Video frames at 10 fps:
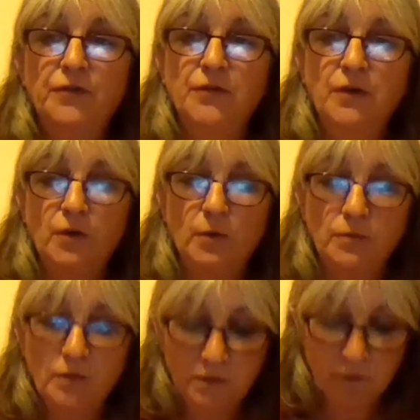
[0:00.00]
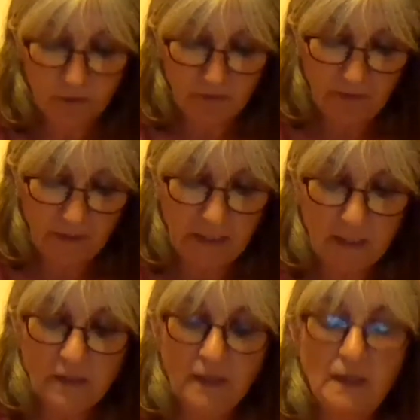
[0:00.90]
So to sort of link
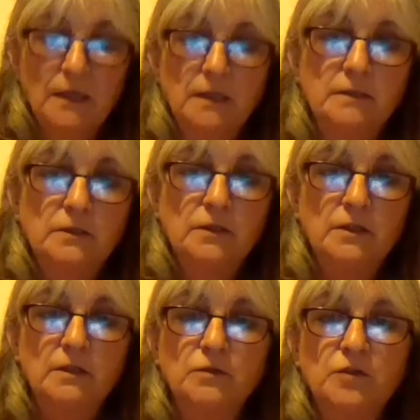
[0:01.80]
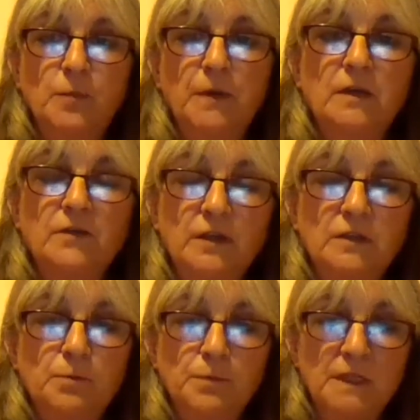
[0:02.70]
that into the topic of
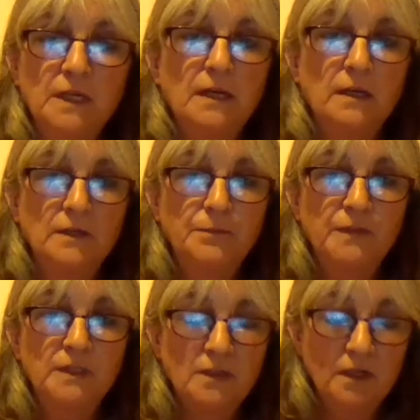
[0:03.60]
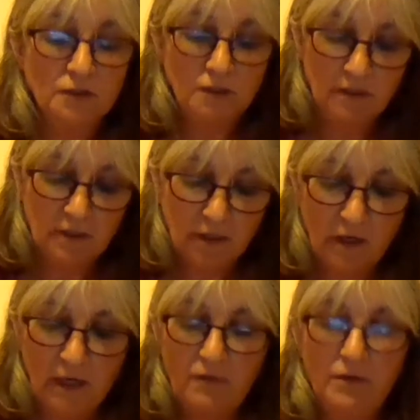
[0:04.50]
this particular discussion
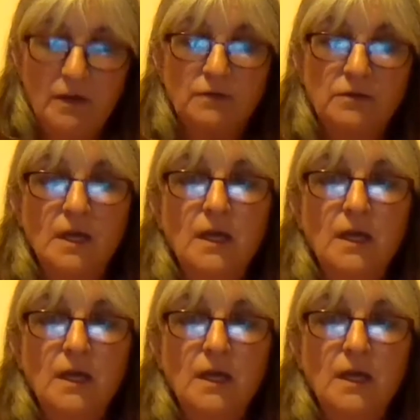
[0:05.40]
tonight around